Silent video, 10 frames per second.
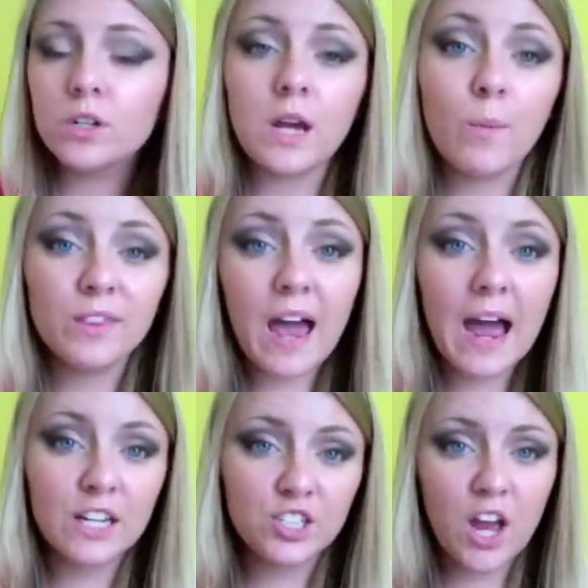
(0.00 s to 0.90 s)
Done with the
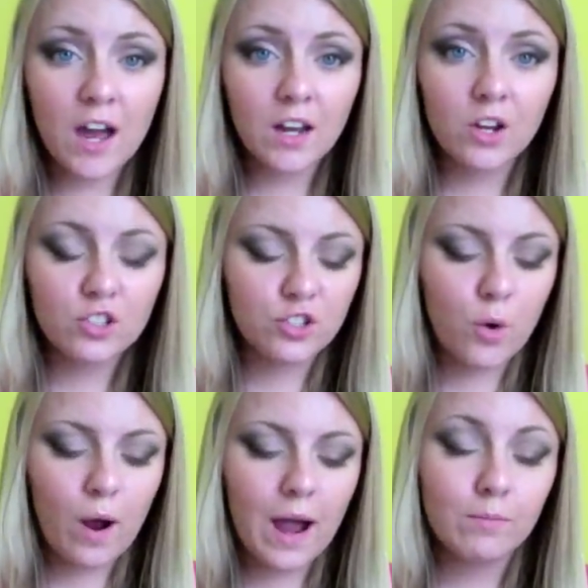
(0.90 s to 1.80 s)
eyeshadow,
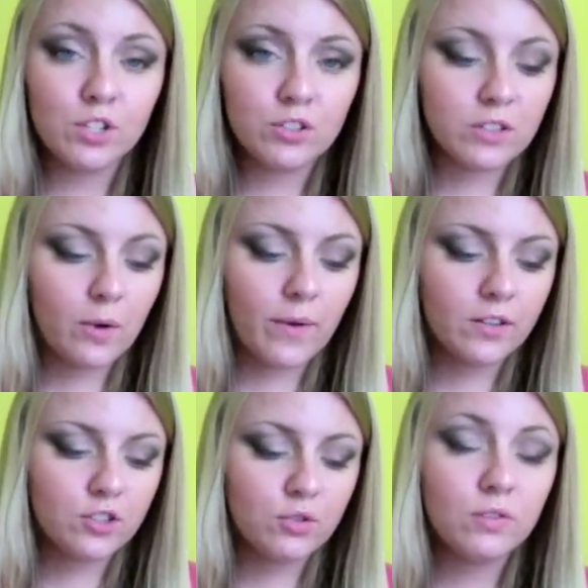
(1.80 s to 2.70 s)
so I'm just
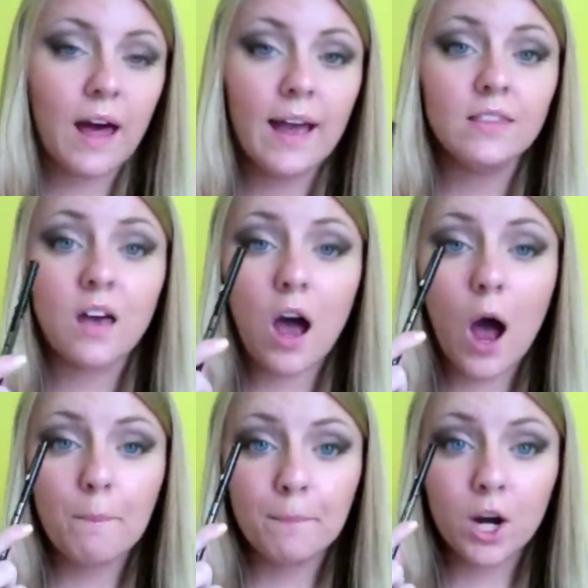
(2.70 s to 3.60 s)
going to line the
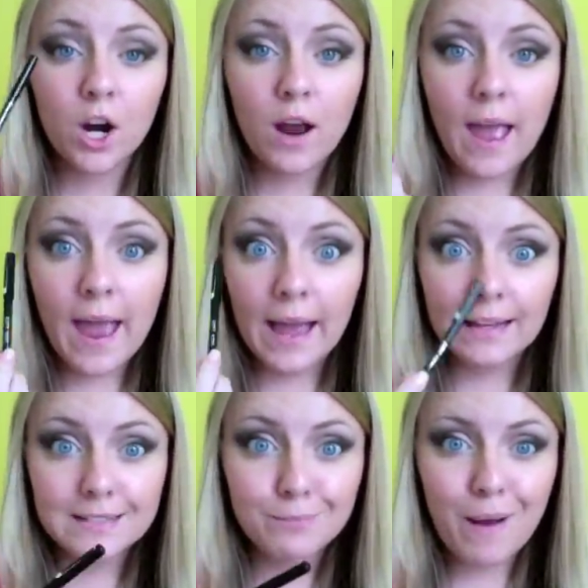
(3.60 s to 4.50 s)
upper
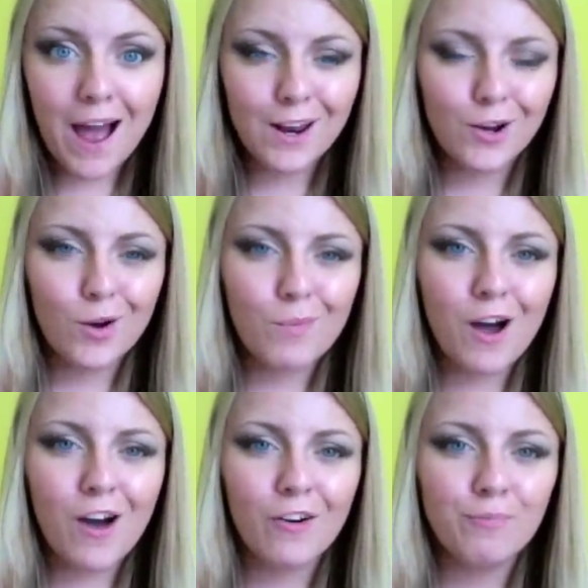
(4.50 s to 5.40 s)
and bottom
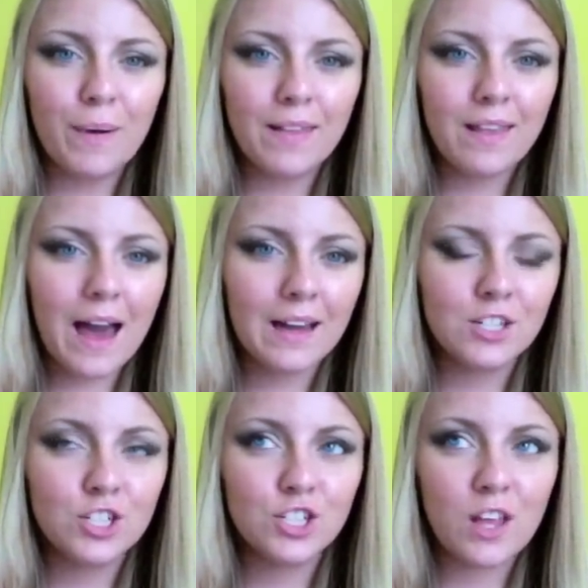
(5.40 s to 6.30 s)
of my
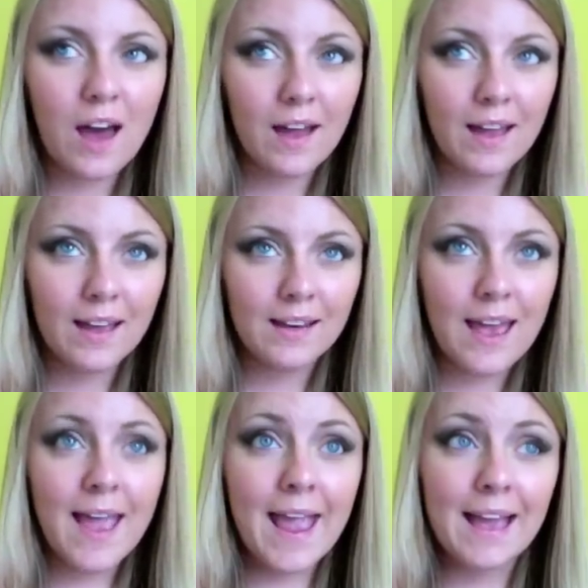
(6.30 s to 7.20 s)
lash line
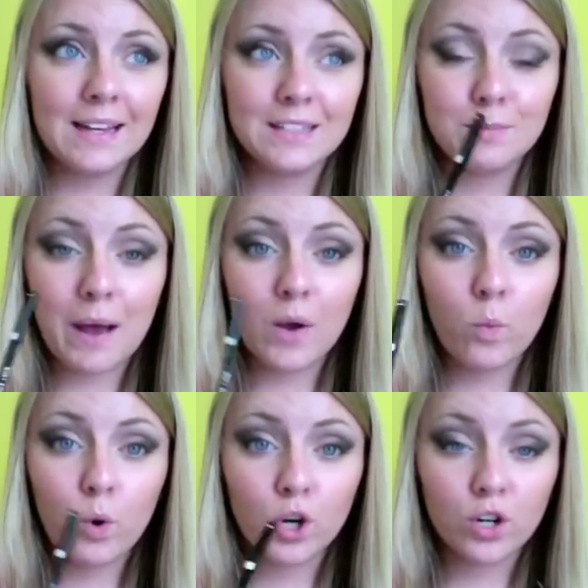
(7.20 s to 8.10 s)
and my
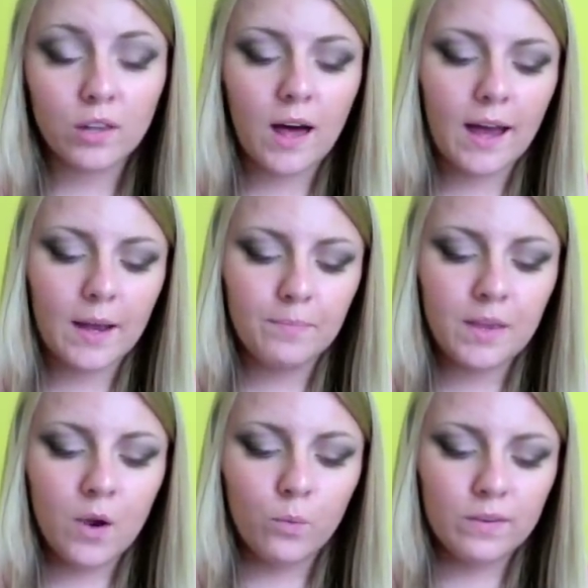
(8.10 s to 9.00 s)
waterline
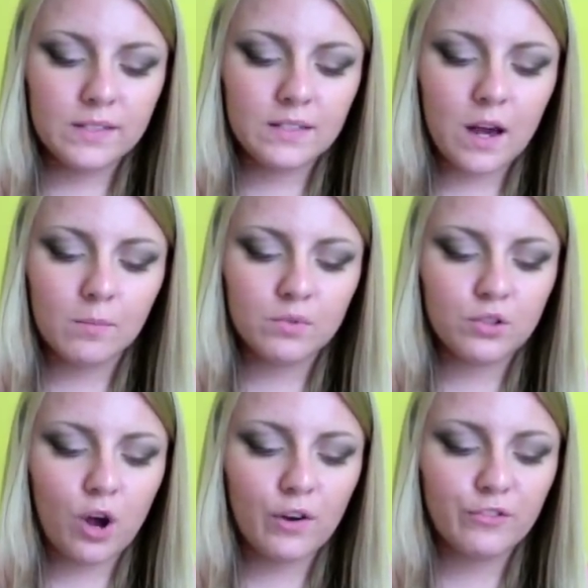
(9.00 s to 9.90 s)
with some
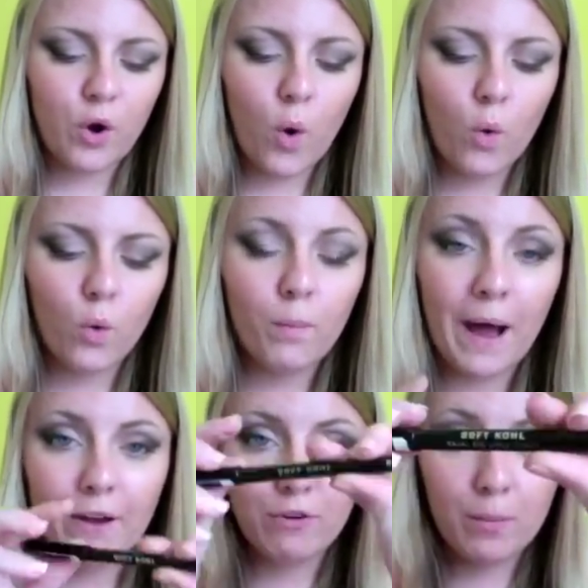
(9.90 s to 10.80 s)
soft kohl
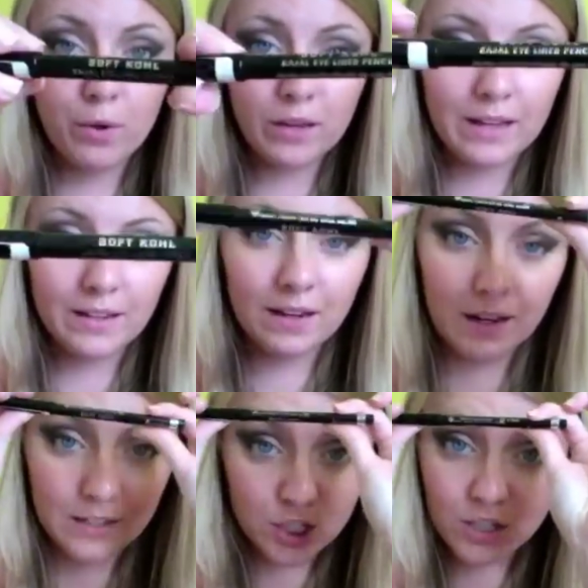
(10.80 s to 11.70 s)
by Rimmel London.
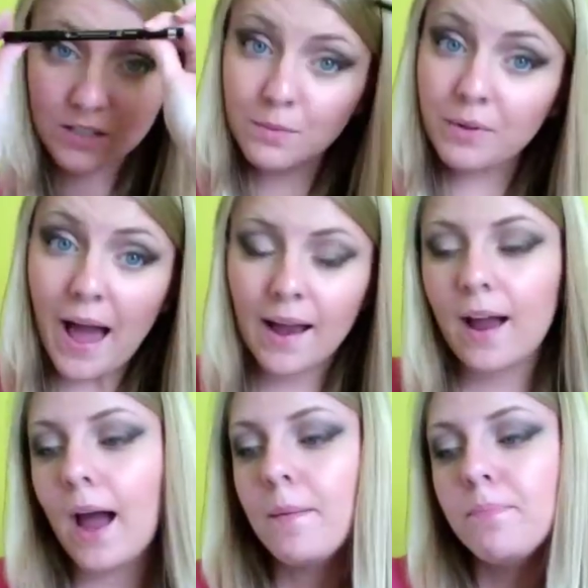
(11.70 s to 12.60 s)
It's just the black
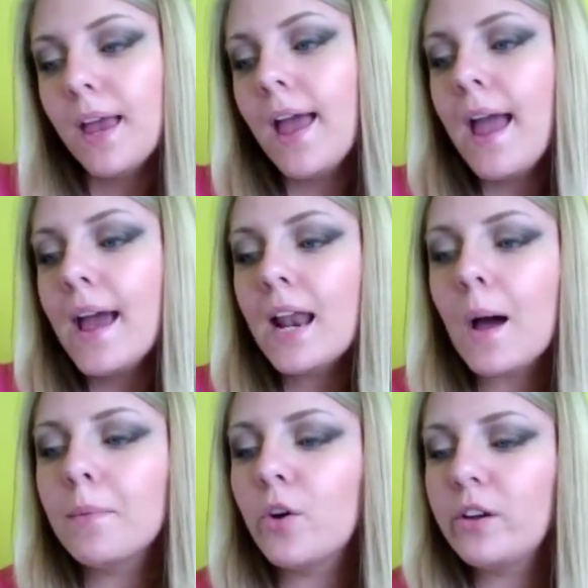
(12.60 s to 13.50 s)
kind. And
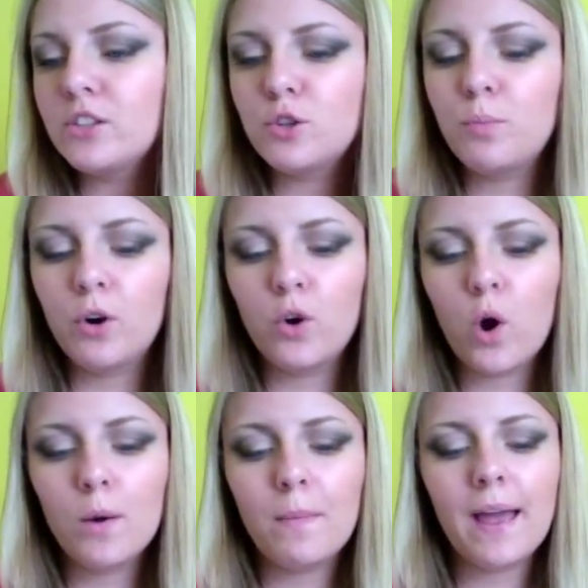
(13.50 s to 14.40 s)
I'm going to put
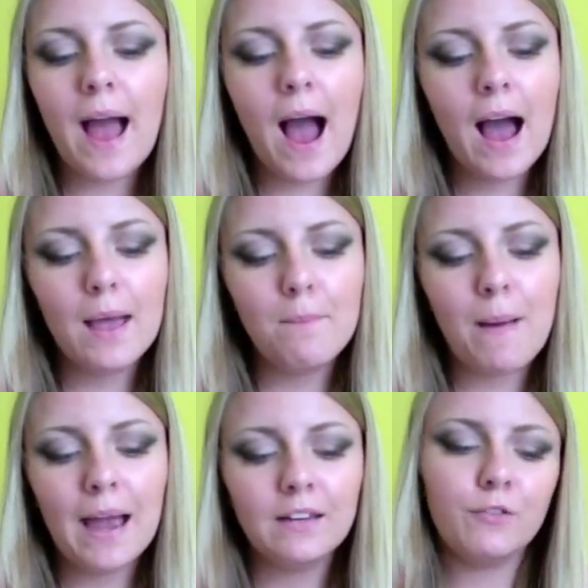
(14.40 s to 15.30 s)
on my eye
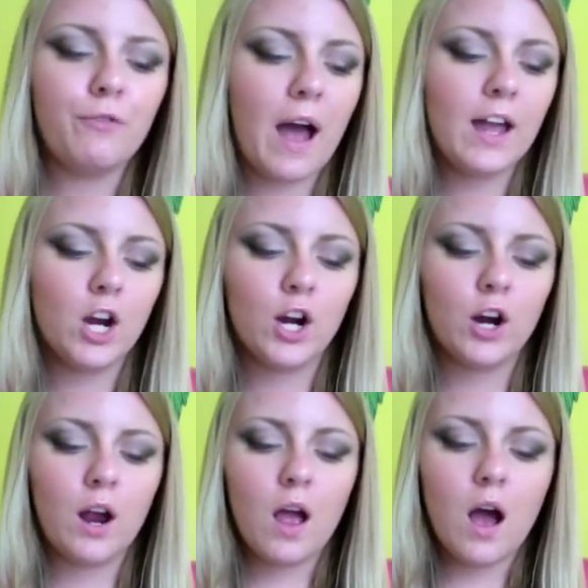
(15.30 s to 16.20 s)

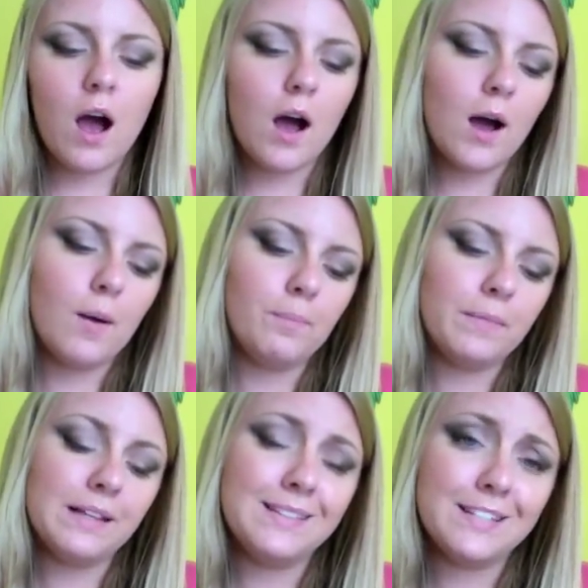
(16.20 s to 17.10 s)
magnifier um,
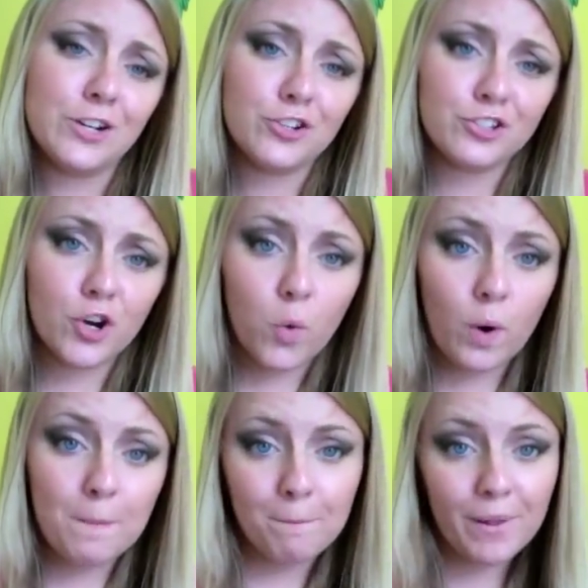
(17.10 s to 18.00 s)
in
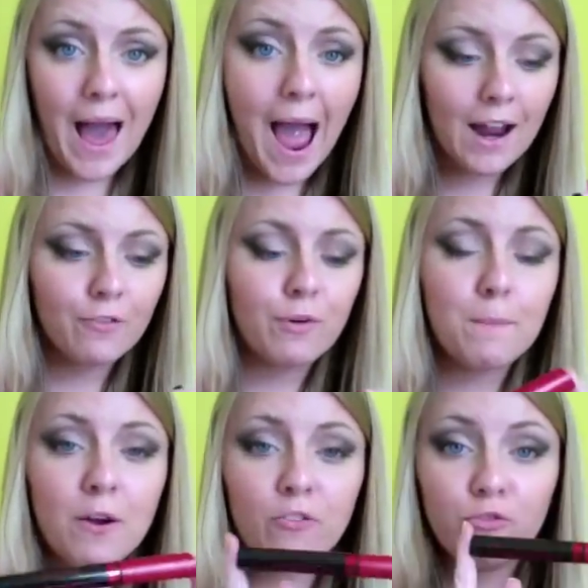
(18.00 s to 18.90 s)
001 Black
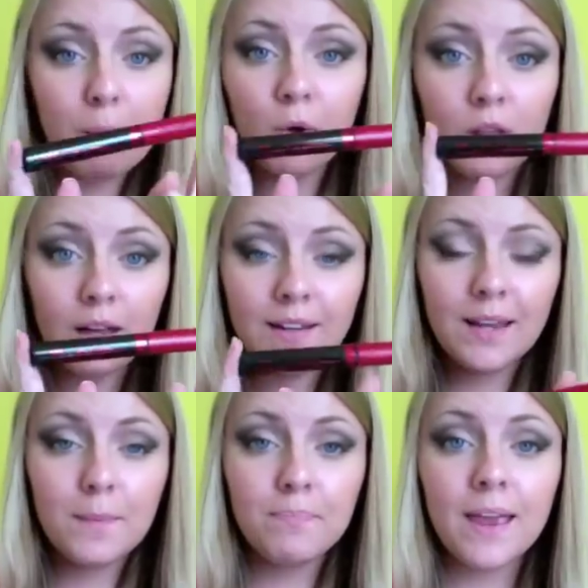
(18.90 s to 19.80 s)
from Rimmel
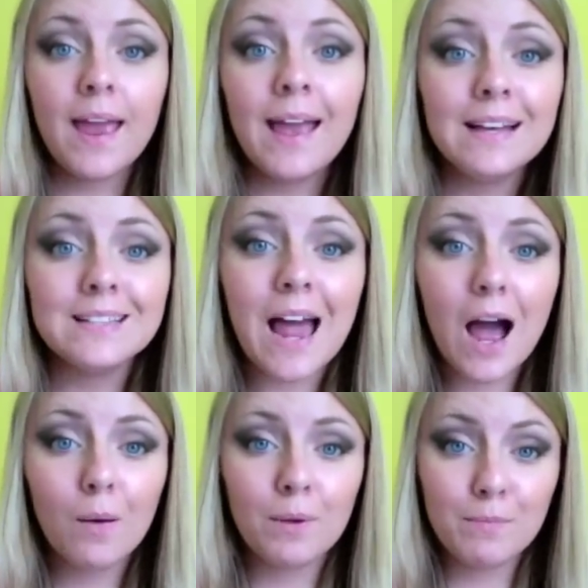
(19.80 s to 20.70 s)
London, and
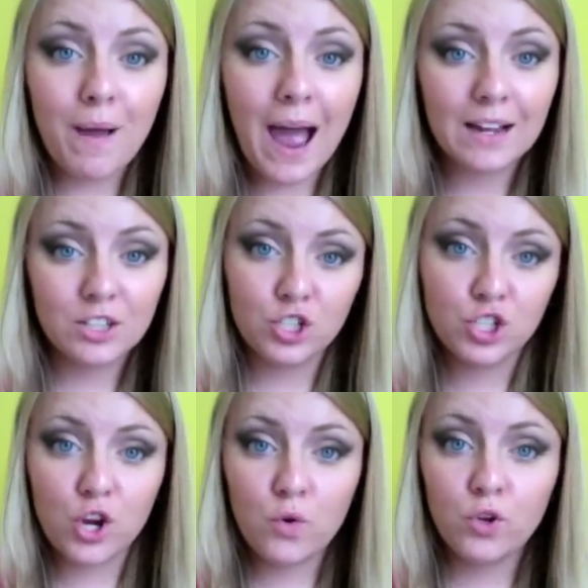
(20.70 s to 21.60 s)
I'll be back to
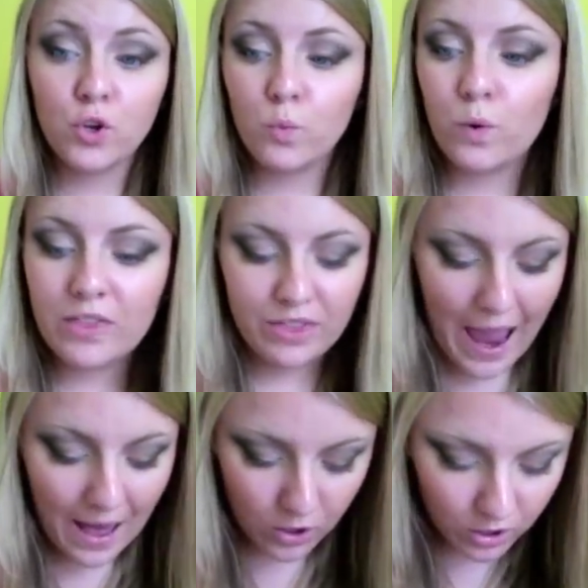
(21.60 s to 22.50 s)
show you what
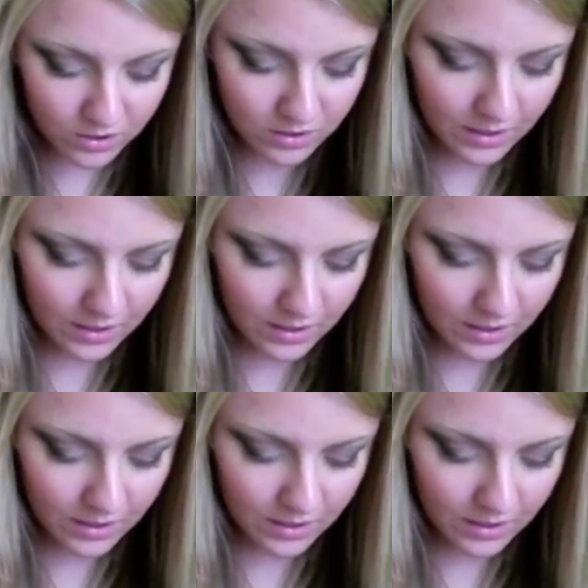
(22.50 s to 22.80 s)
that looks